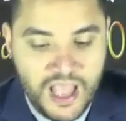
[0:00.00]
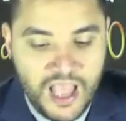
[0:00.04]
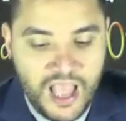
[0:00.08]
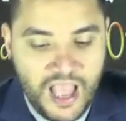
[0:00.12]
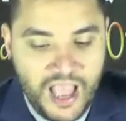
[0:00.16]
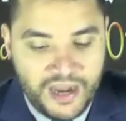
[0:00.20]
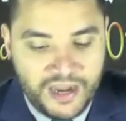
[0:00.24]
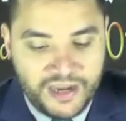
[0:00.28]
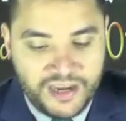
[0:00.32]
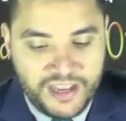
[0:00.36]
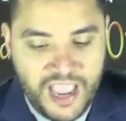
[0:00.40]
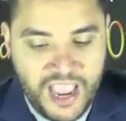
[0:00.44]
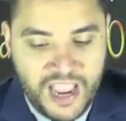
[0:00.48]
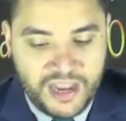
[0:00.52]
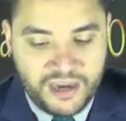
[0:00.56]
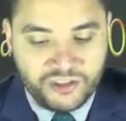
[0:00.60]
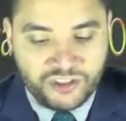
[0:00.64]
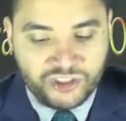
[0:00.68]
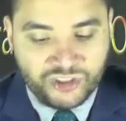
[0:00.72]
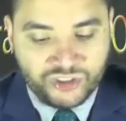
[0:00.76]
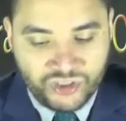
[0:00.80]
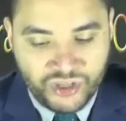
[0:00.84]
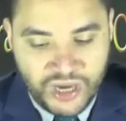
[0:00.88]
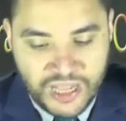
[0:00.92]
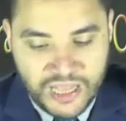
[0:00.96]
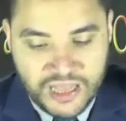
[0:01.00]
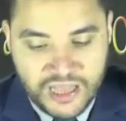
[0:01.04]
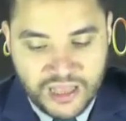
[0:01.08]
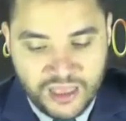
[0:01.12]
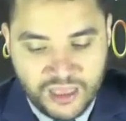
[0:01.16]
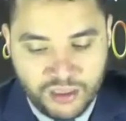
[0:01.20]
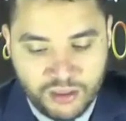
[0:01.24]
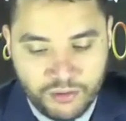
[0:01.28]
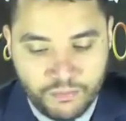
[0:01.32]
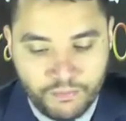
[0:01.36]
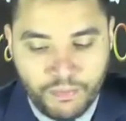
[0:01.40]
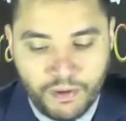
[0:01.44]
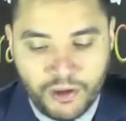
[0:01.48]
And gain
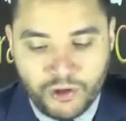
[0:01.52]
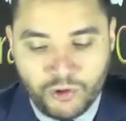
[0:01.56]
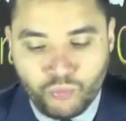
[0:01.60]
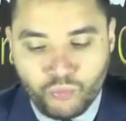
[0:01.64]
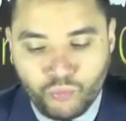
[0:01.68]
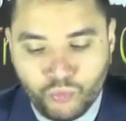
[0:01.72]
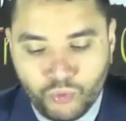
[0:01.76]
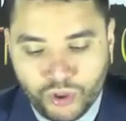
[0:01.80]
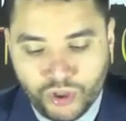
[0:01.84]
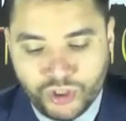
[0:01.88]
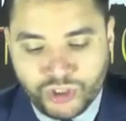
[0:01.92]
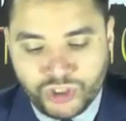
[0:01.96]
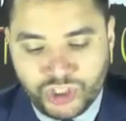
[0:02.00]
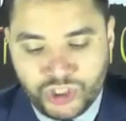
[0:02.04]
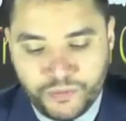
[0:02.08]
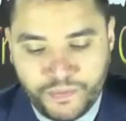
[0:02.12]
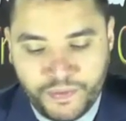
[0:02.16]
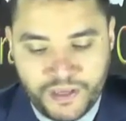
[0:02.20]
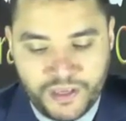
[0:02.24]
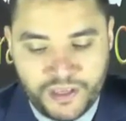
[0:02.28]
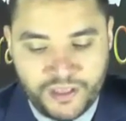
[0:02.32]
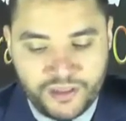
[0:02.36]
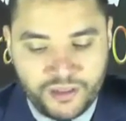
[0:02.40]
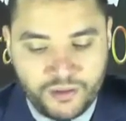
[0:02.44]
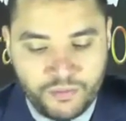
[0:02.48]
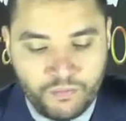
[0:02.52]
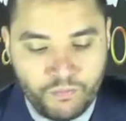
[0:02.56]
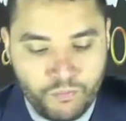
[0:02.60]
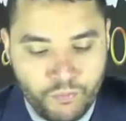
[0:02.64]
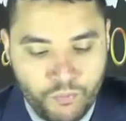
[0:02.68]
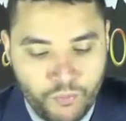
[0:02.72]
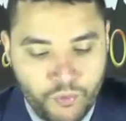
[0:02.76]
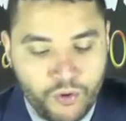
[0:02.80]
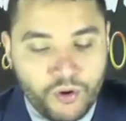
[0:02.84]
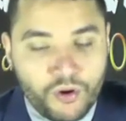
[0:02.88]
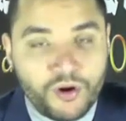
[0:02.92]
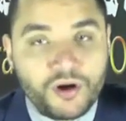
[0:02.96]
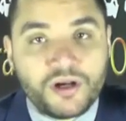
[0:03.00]
strength by worshipping in the
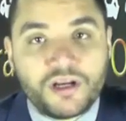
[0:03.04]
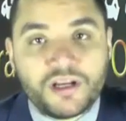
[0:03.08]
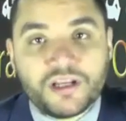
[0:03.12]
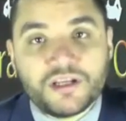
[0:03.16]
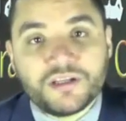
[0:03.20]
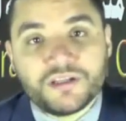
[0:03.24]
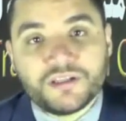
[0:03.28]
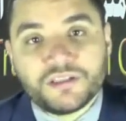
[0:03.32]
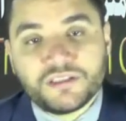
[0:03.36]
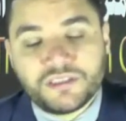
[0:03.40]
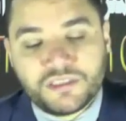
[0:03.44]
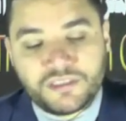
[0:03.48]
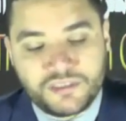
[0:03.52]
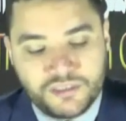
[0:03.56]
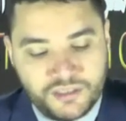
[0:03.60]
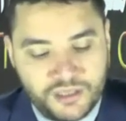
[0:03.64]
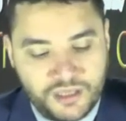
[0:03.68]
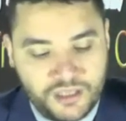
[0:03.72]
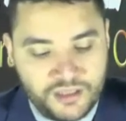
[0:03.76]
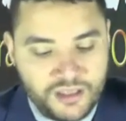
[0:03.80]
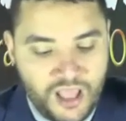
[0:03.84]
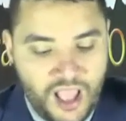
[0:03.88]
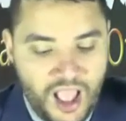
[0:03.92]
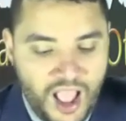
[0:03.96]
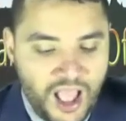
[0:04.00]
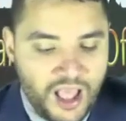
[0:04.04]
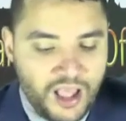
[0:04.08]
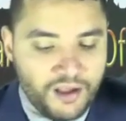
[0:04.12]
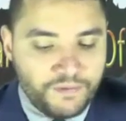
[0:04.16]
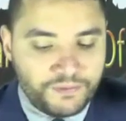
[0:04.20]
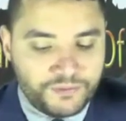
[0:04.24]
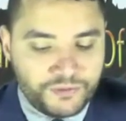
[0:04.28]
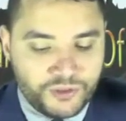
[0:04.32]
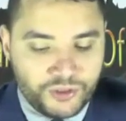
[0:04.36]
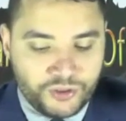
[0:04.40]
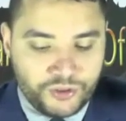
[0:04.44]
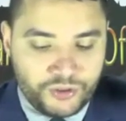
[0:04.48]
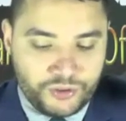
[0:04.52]
mornings, in the
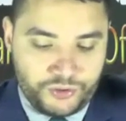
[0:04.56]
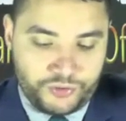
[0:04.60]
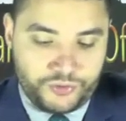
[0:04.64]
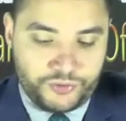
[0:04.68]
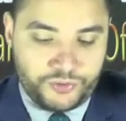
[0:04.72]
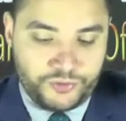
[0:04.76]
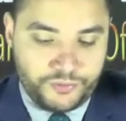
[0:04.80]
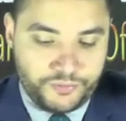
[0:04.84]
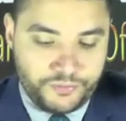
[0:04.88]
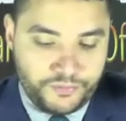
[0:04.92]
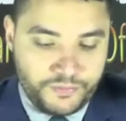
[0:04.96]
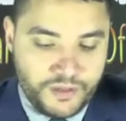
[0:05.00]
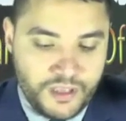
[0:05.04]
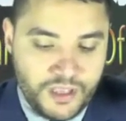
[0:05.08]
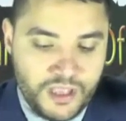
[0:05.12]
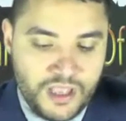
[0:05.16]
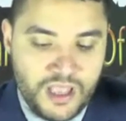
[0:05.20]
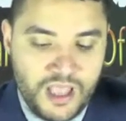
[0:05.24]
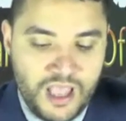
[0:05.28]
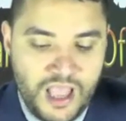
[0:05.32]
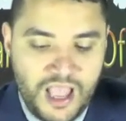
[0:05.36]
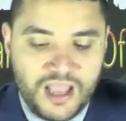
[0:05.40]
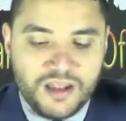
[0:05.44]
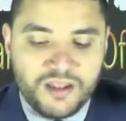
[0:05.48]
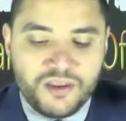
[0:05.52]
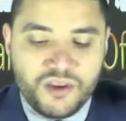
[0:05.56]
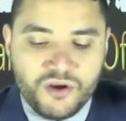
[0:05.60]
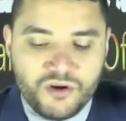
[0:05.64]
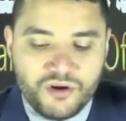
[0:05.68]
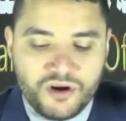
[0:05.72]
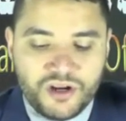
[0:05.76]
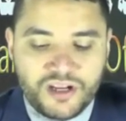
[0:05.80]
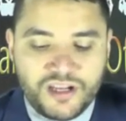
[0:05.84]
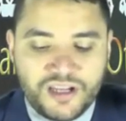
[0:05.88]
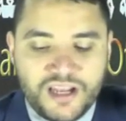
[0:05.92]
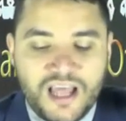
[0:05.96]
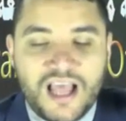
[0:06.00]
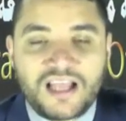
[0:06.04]
afternoon, and
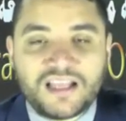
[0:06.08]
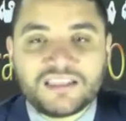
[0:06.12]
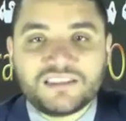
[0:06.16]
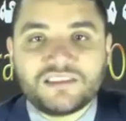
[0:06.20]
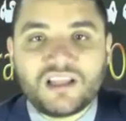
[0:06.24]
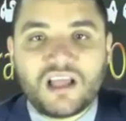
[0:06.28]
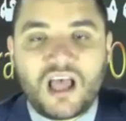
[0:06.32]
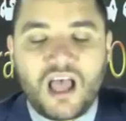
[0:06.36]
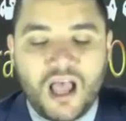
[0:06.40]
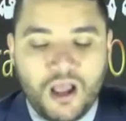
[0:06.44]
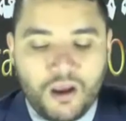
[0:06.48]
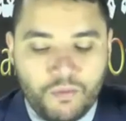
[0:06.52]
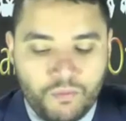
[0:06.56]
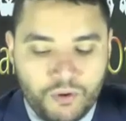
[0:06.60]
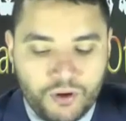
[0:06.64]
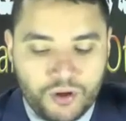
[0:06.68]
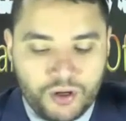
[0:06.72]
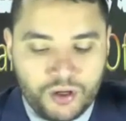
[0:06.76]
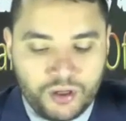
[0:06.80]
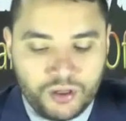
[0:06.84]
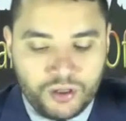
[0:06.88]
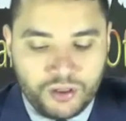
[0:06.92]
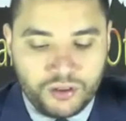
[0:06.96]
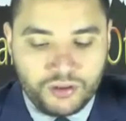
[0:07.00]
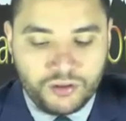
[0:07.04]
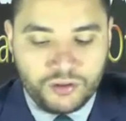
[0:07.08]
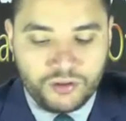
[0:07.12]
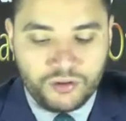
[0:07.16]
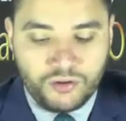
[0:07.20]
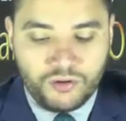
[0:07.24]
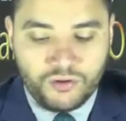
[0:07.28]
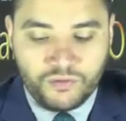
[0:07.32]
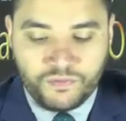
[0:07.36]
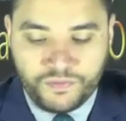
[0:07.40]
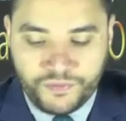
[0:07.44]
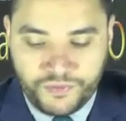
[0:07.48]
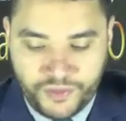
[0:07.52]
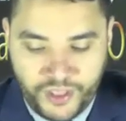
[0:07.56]
during the last hour
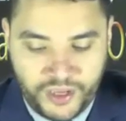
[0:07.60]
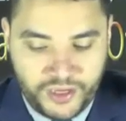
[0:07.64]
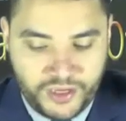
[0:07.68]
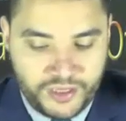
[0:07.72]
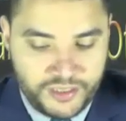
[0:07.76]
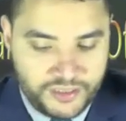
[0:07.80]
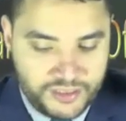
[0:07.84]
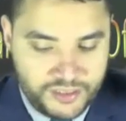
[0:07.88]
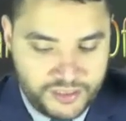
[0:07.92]
of night,